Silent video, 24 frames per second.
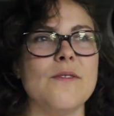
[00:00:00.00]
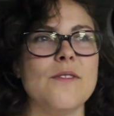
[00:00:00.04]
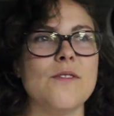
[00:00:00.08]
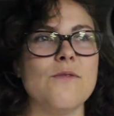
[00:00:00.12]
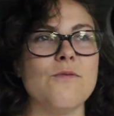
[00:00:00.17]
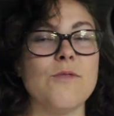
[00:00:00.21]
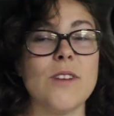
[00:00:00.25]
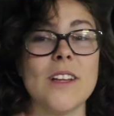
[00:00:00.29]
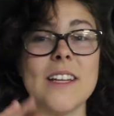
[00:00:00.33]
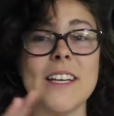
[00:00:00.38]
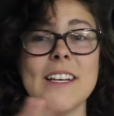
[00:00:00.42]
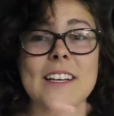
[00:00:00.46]

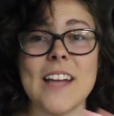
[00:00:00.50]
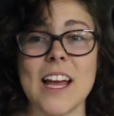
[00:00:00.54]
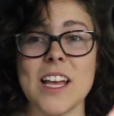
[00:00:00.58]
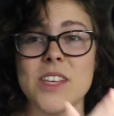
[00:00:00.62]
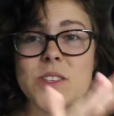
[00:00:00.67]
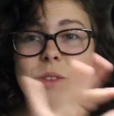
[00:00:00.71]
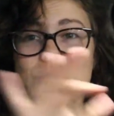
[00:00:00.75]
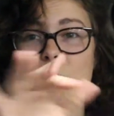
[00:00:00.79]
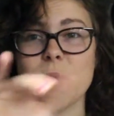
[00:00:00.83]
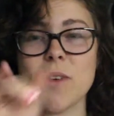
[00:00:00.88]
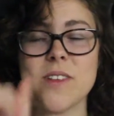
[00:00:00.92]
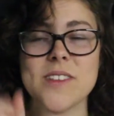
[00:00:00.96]
really
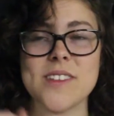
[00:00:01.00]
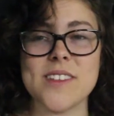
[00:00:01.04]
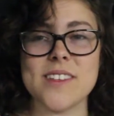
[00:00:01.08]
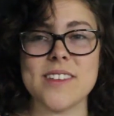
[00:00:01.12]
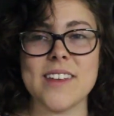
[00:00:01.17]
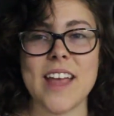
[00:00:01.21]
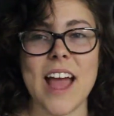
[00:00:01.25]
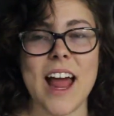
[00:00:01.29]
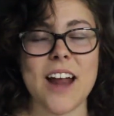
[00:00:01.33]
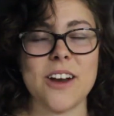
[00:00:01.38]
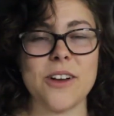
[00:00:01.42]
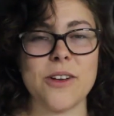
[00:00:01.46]
nice ones
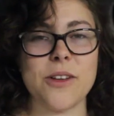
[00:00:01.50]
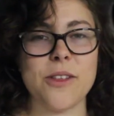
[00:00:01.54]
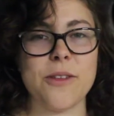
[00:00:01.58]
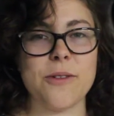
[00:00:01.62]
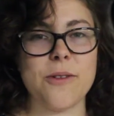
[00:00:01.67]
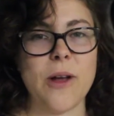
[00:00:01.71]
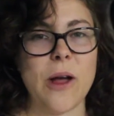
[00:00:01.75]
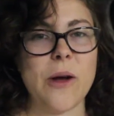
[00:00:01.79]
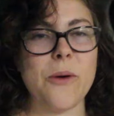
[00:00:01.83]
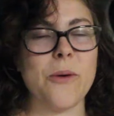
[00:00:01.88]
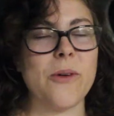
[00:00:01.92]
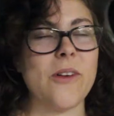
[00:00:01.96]
scattered
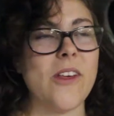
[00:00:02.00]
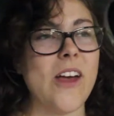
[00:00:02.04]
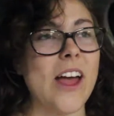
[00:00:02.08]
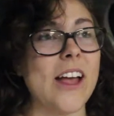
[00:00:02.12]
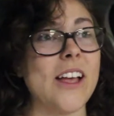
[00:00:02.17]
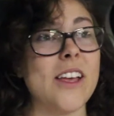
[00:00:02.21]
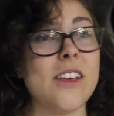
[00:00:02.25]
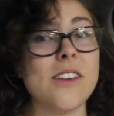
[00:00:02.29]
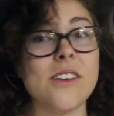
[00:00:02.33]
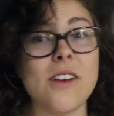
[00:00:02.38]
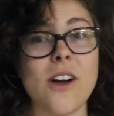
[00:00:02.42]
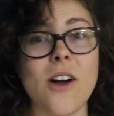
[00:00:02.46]
throughout where
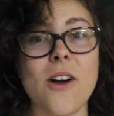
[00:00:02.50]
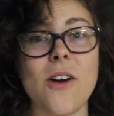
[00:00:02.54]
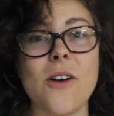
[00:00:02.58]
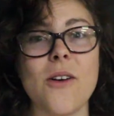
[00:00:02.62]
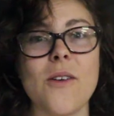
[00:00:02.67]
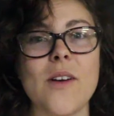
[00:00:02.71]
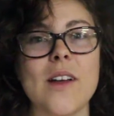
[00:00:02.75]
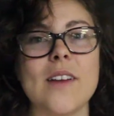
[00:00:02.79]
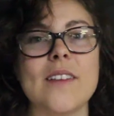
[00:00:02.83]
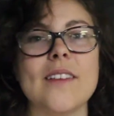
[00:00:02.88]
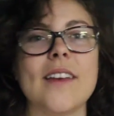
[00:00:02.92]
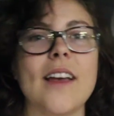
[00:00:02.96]
I can
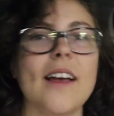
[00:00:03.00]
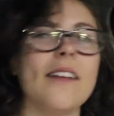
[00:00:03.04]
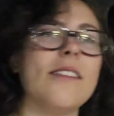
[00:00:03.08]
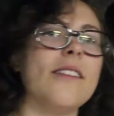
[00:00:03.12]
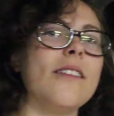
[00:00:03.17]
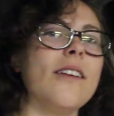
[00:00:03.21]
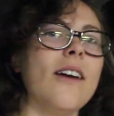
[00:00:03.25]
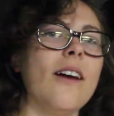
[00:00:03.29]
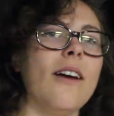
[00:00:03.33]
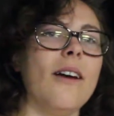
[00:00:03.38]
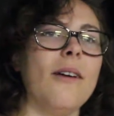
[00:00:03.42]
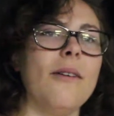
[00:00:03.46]
go and
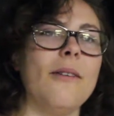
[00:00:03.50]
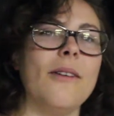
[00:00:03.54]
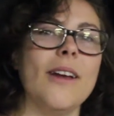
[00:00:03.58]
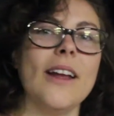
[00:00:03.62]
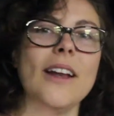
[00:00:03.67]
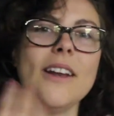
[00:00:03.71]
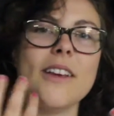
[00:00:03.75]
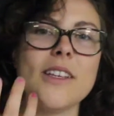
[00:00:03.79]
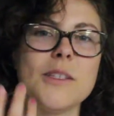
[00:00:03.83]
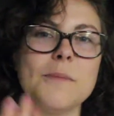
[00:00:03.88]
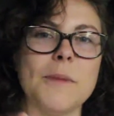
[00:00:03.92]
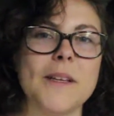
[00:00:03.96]
get
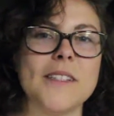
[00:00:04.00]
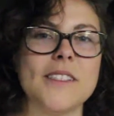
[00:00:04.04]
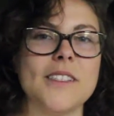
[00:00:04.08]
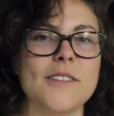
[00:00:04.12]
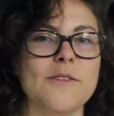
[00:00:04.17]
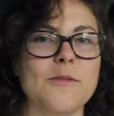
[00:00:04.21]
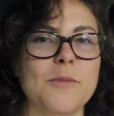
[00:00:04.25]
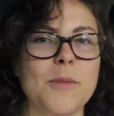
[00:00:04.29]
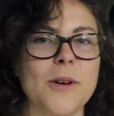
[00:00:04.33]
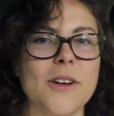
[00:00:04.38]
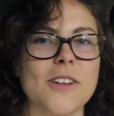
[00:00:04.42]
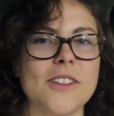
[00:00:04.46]

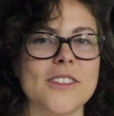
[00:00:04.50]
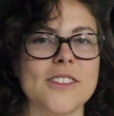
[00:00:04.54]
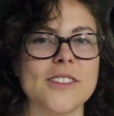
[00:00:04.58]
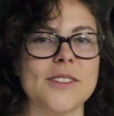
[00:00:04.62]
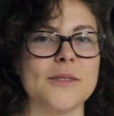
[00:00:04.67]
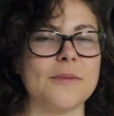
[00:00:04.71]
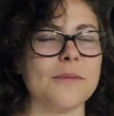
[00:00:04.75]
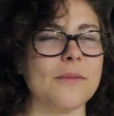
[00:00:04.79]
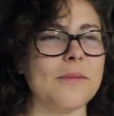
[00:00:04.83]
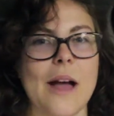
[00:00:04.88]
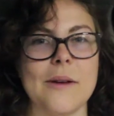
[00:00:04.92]
inexpensive books.